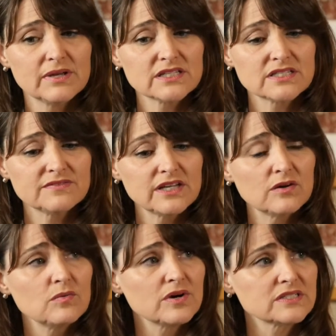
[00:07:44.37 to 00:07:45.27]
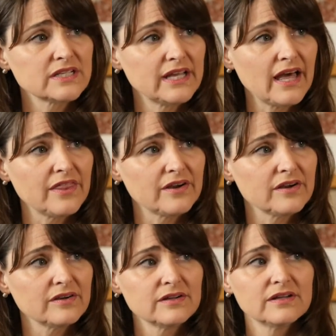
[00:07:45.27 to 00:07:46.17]
Because if they don't work
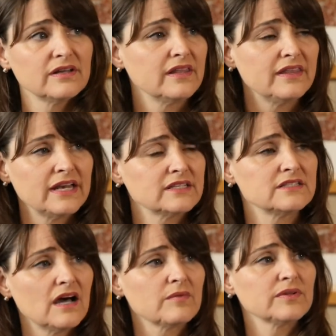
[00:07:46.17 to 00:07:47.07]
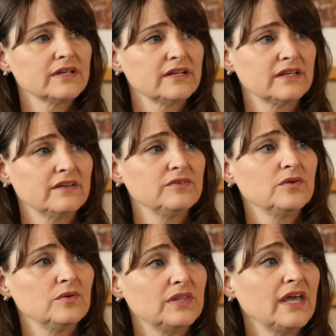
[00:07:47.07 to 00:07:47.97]
together, then it's not really going to give
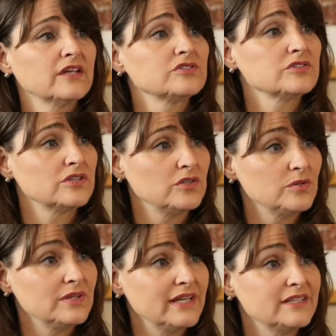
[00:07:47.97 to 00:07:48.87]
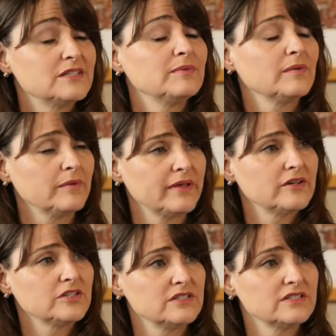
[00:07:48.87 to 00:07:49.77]
you the answers that you need to be able to
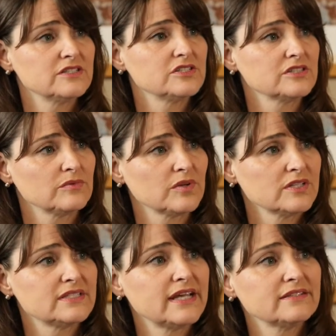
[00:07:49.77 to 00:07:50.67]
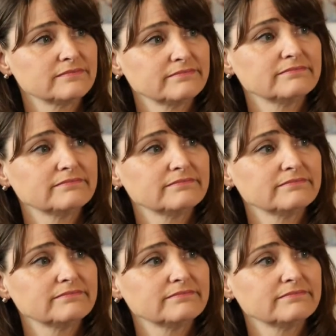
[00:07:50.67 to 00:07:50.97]
make good decisions in real estate.